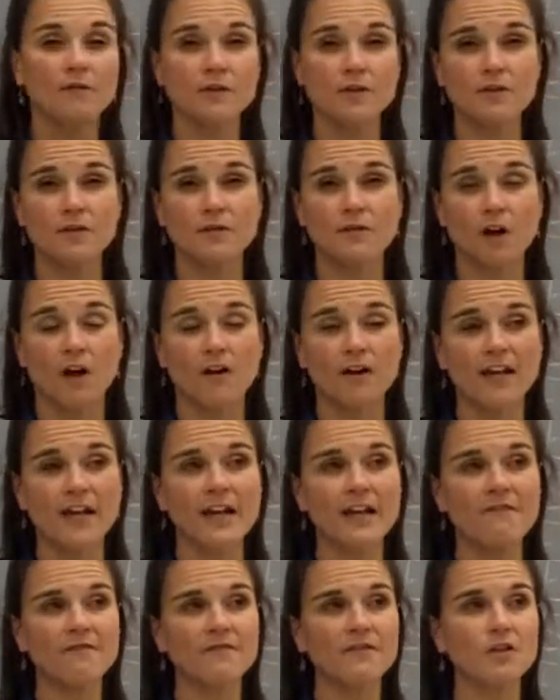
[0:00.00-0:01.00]
first of all,
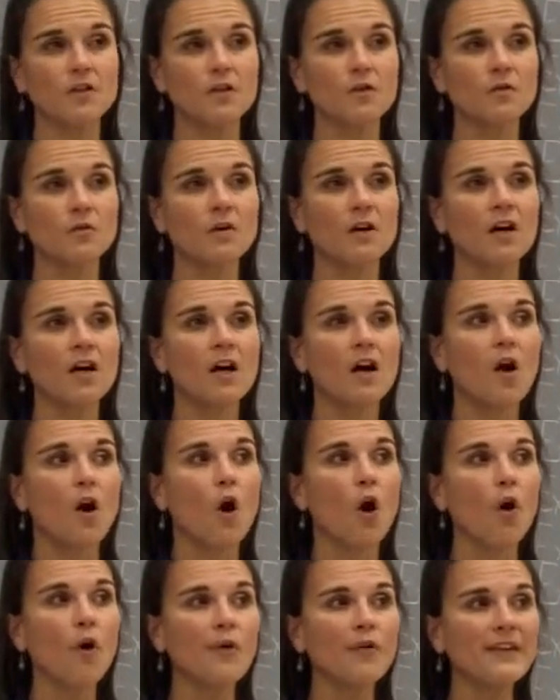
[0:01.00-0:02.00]
if you
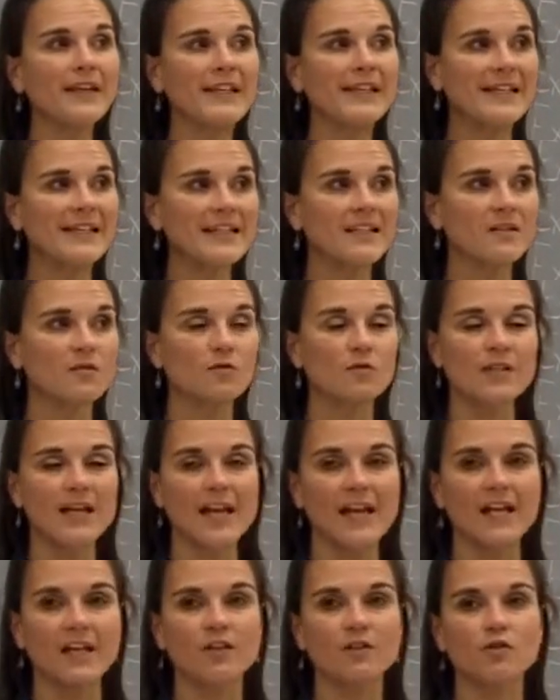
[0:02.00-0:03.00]
only need to
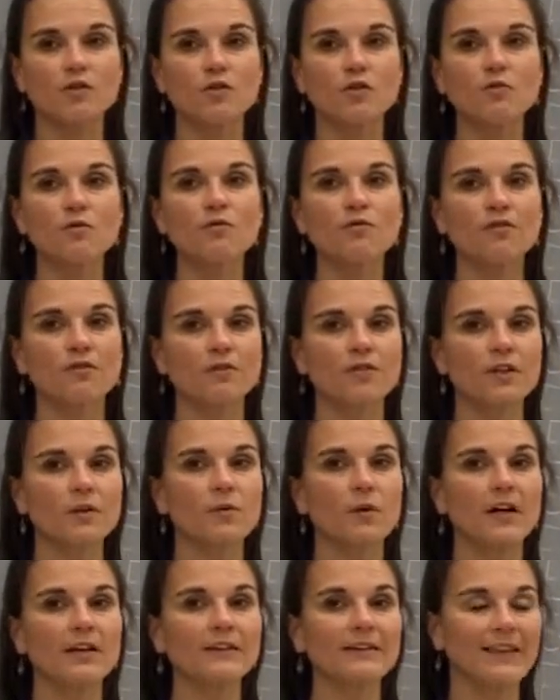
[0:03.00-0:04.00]
take
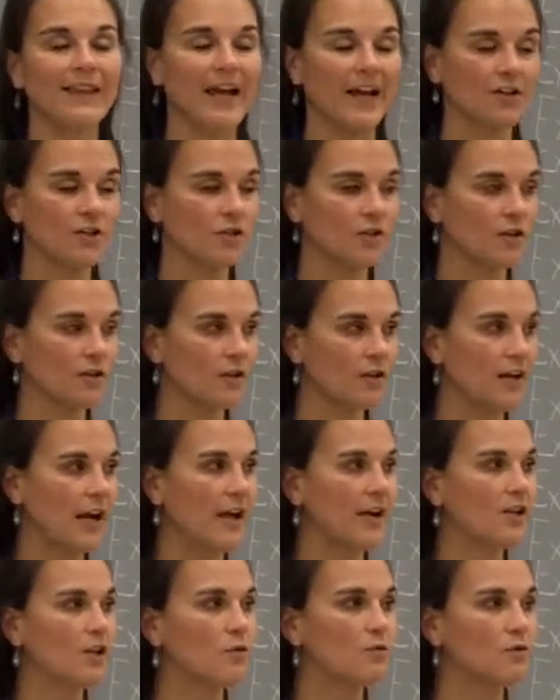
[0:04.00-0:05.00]
231 lecture
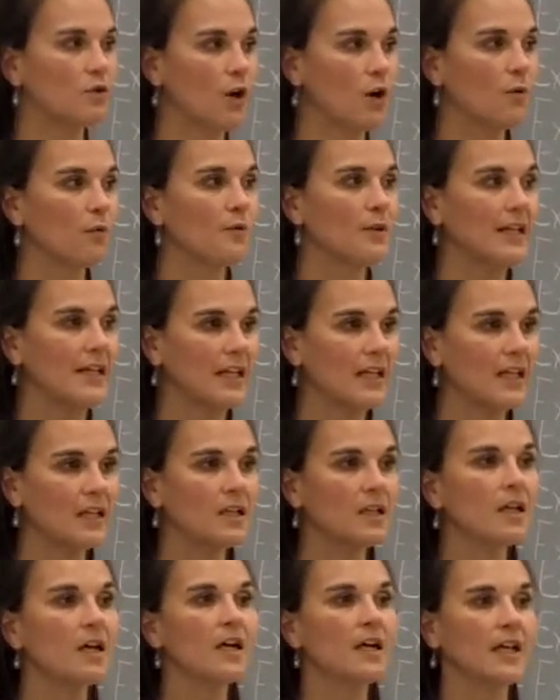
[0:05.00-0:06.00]
and you don't need
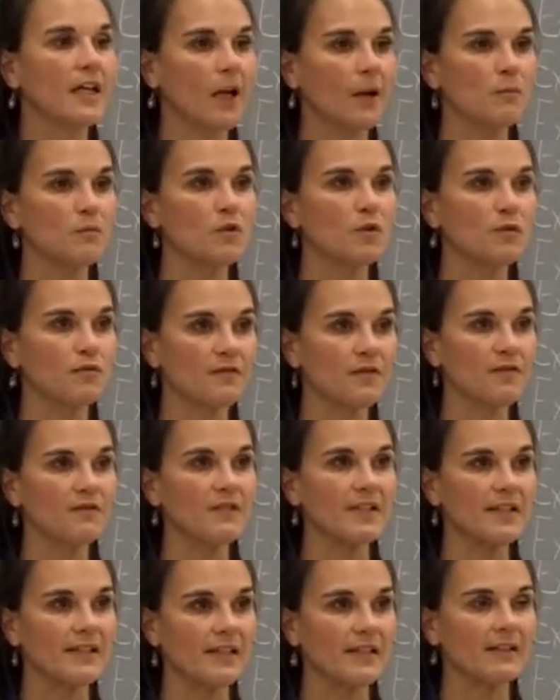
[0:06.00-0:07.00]
Chem
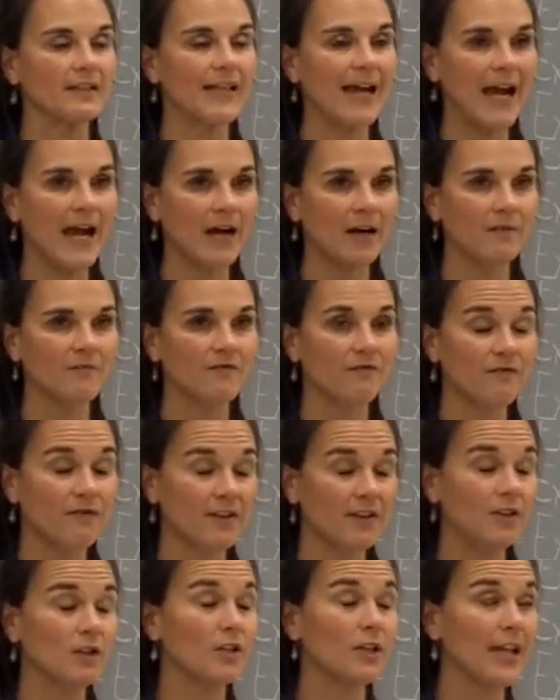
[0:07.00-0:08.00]
256 lab,
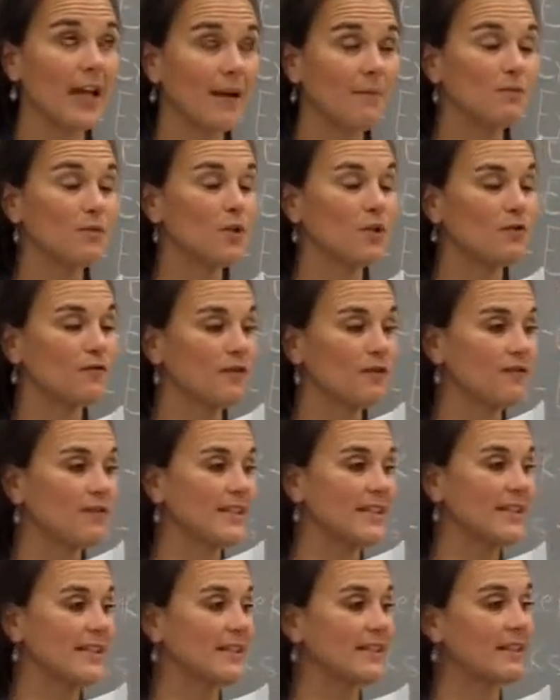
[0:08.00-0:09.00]
Chem
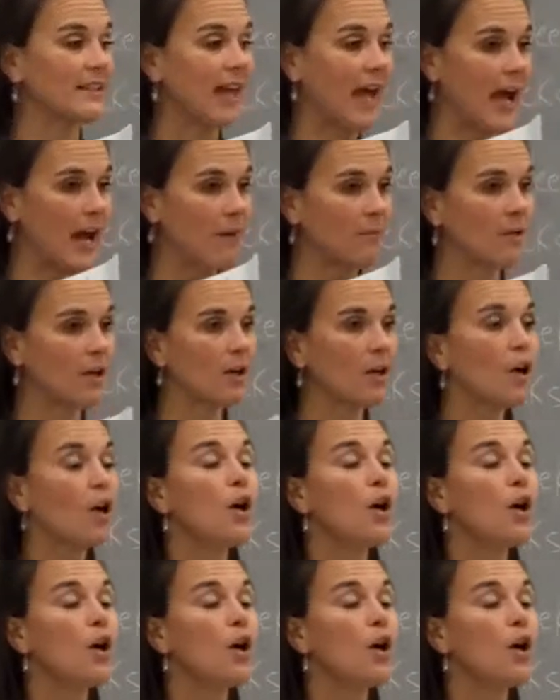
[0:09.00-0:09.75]
256 lab,